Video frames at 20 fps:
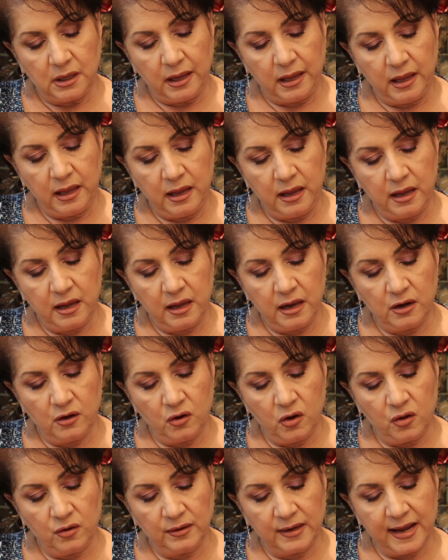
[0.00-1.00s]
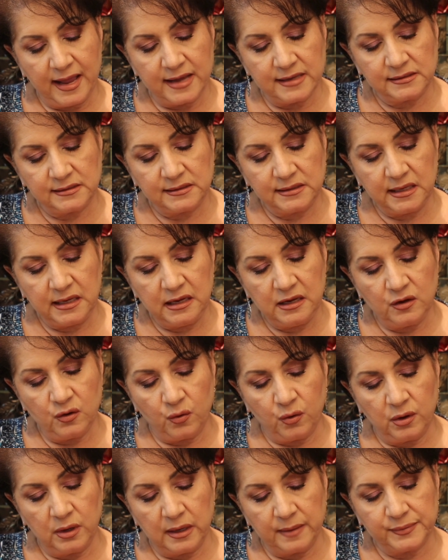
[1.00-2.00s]
And long lasting,
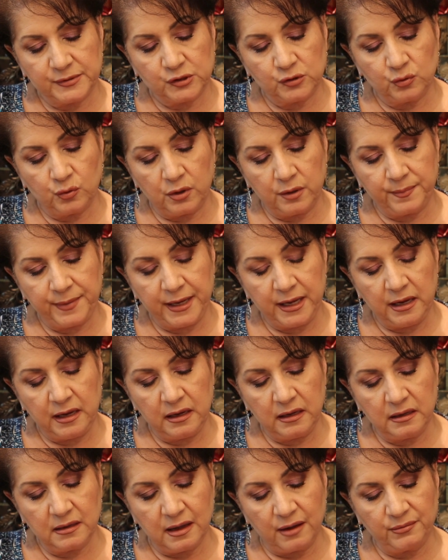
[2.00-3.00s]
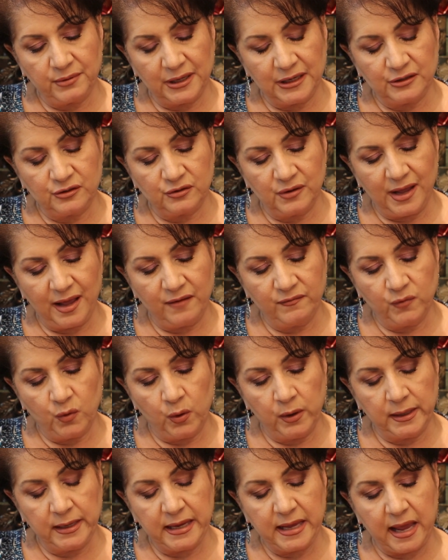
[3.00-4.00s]
oil absorbing. I really don't have
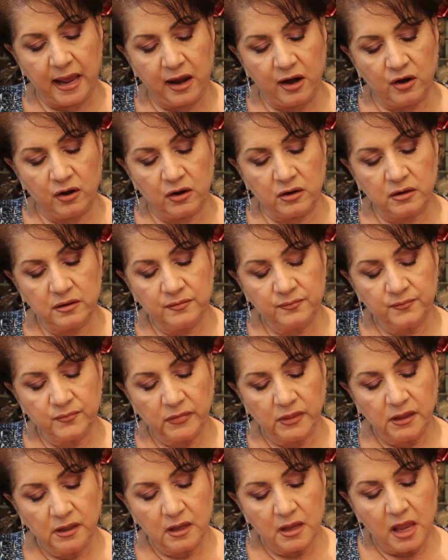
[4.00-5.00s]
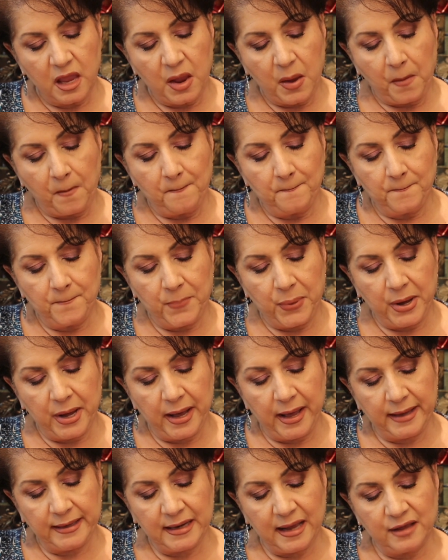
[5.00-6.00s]
oily hair,
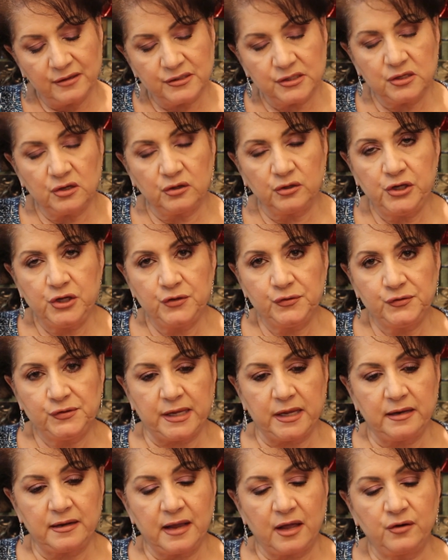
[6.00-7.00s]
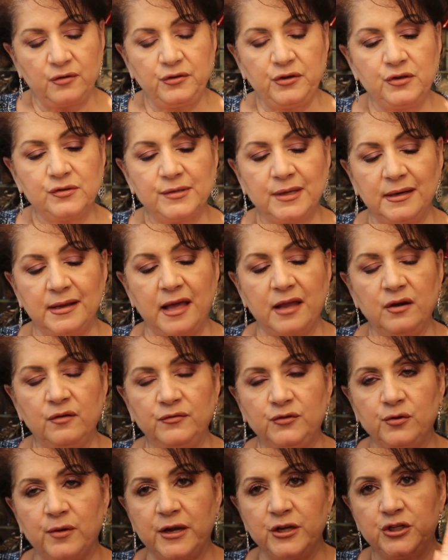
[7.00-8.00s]
but I'll still use it. I don't use a lot
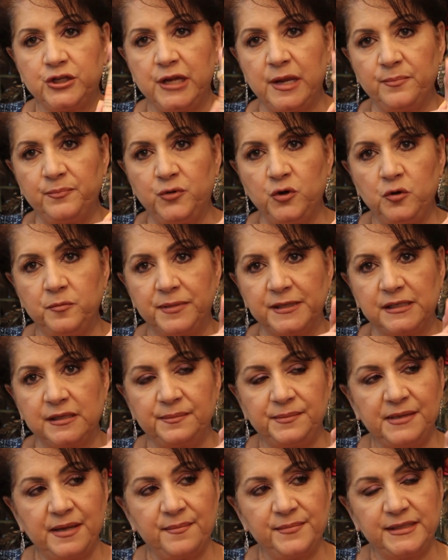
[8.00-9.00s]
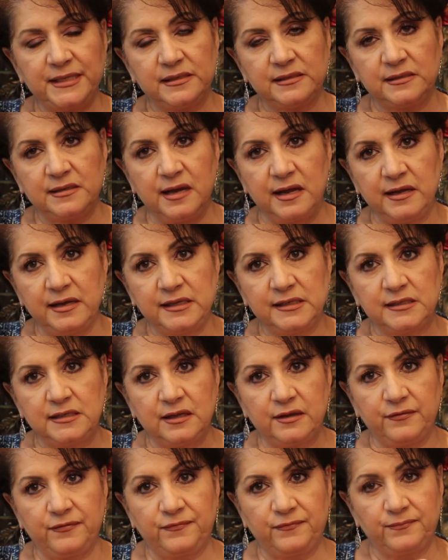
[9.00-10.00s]
of dry shampoo, but sometimes it's nice
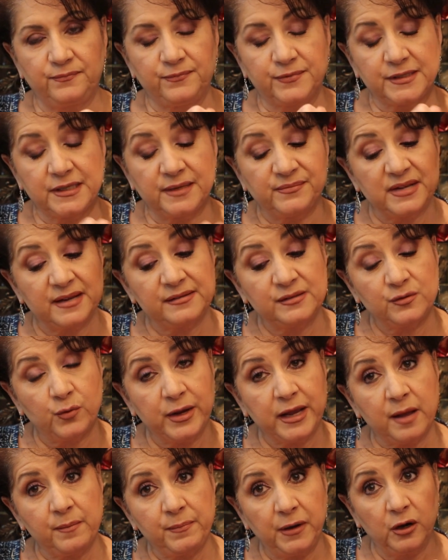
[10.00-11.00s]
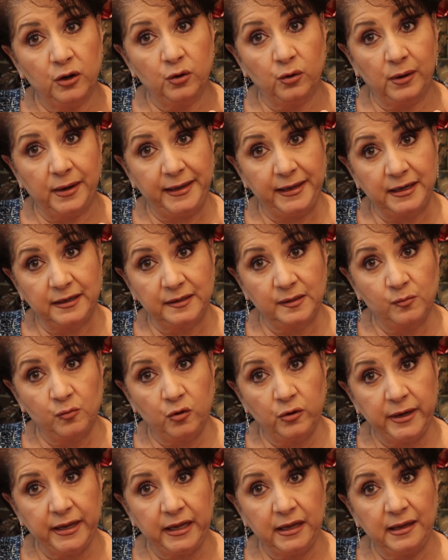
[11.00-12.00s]
if, sometimes I wake up a little late in the
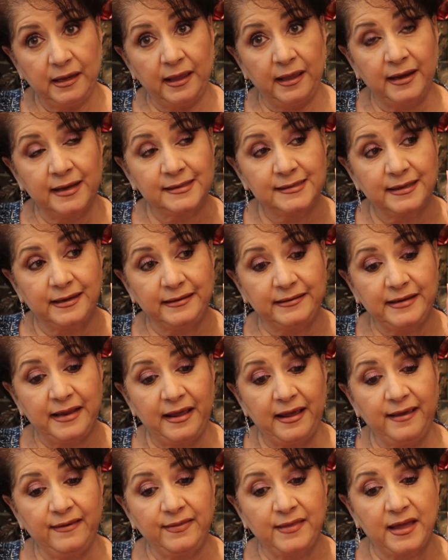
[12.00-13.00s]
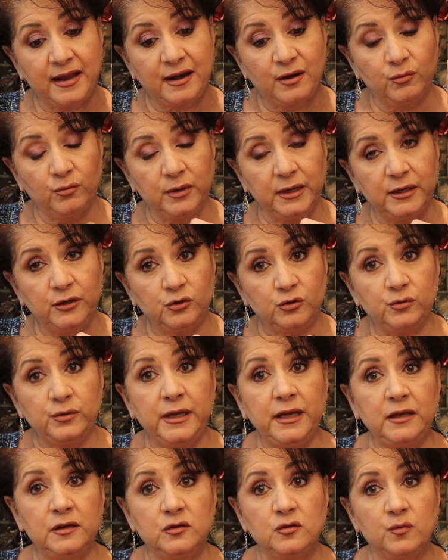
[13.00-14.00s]
morning and it's a day that I really do
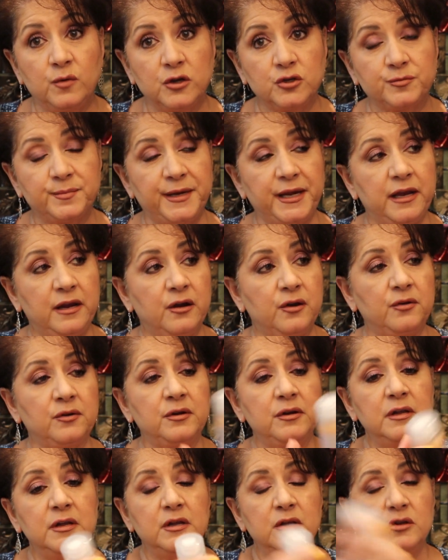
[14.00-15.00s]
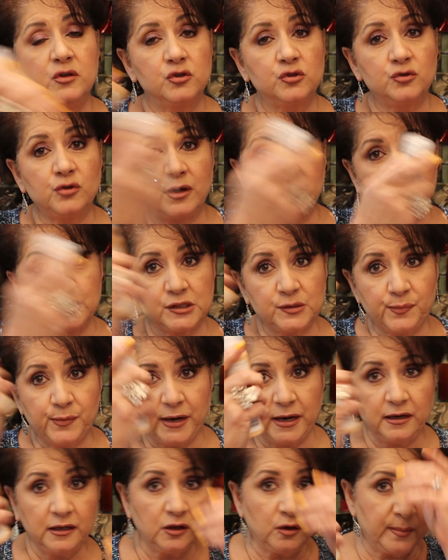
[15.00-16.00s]
need to wash my hair. So I just
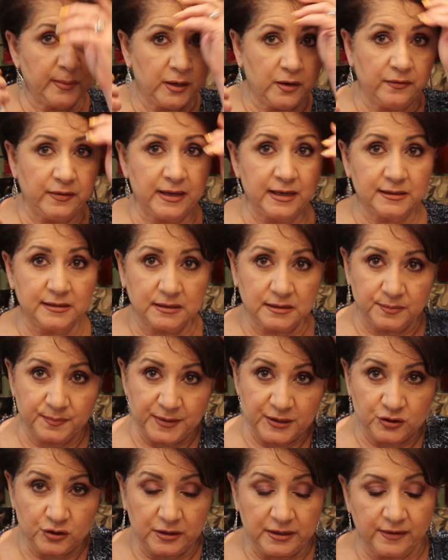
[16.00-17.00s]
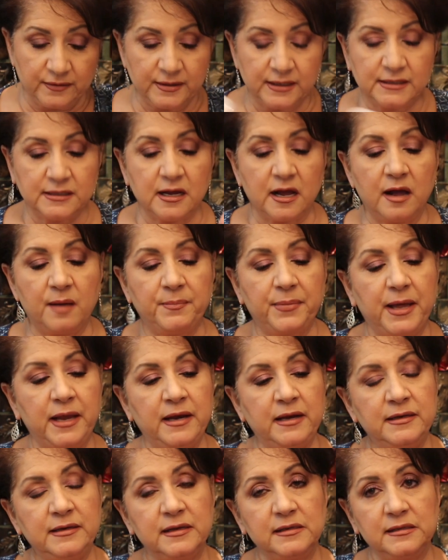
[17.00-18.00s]
spray a little bit of this, especially on the top,
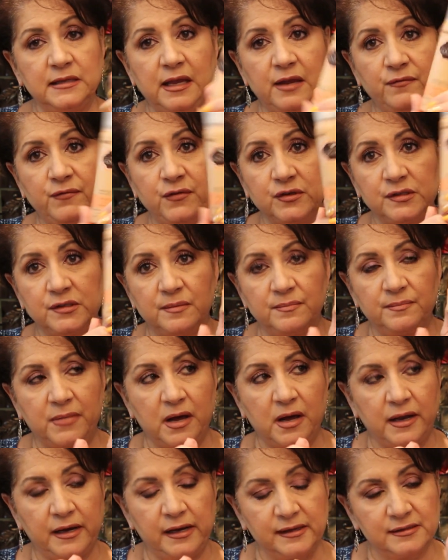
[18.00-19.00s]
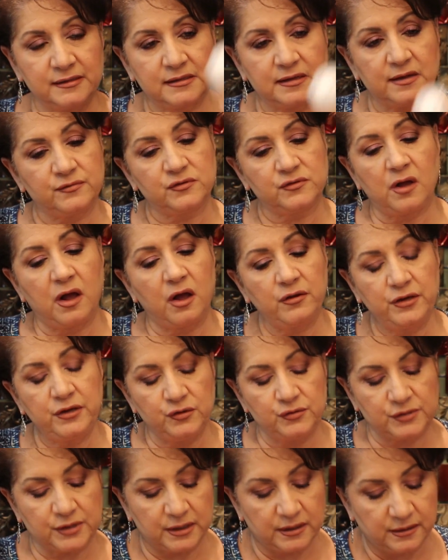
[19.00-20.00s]
and it does give you some body and stuff, so I'll
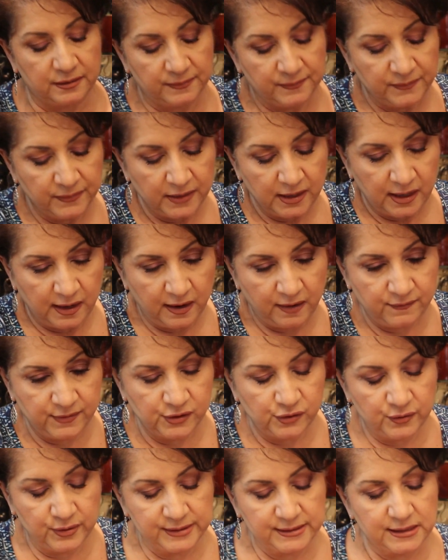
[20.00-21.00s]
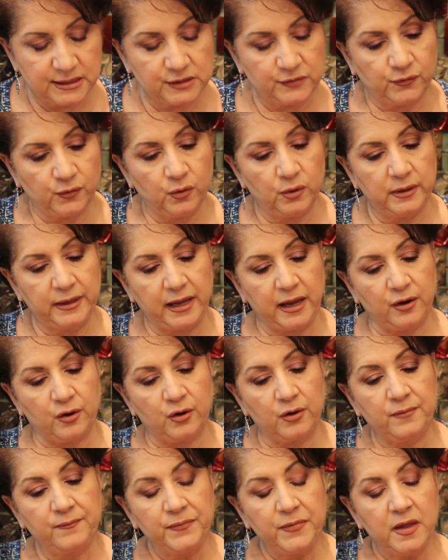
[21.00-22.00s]
use it, even though it says for oily
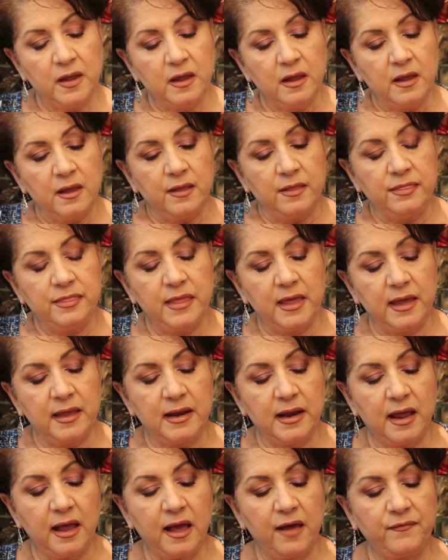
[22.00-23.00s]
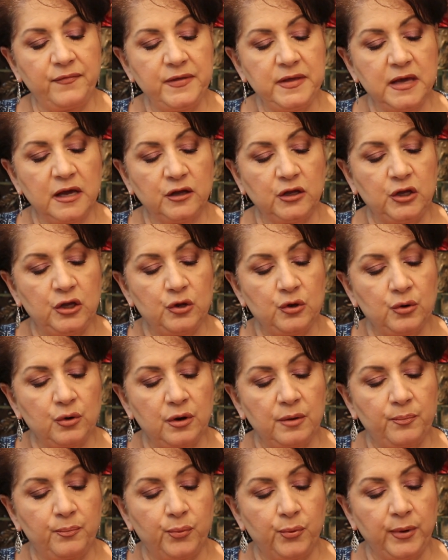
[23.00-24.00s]
hair. Then I have the
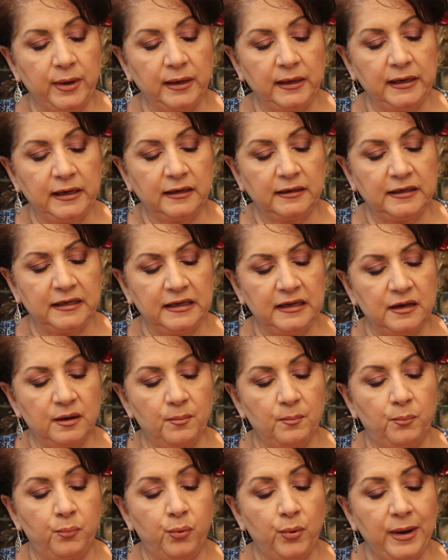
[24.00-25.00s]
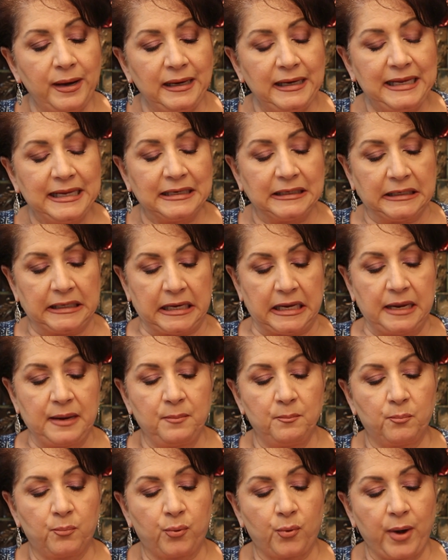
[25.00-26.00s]
Acure Brilliantly
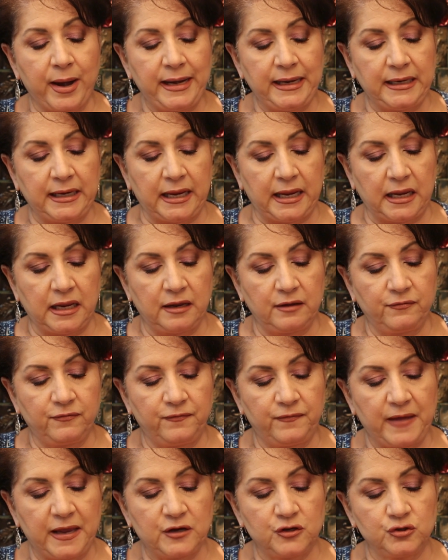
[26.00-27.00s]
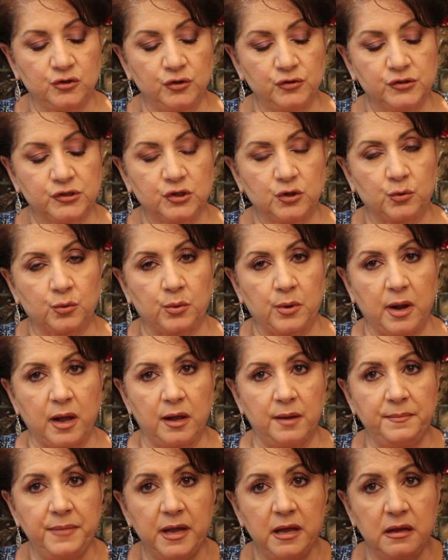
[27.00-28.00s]
Brightening Facial
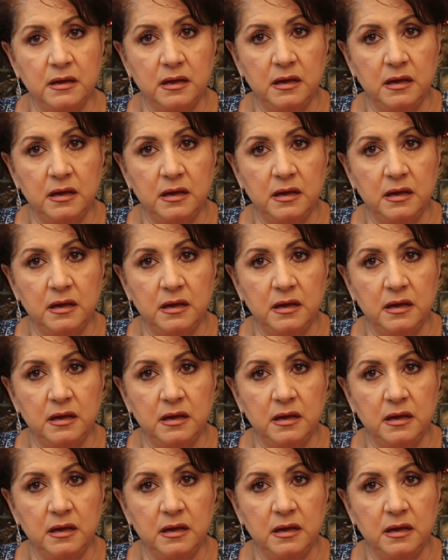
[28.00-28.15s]
Scrub.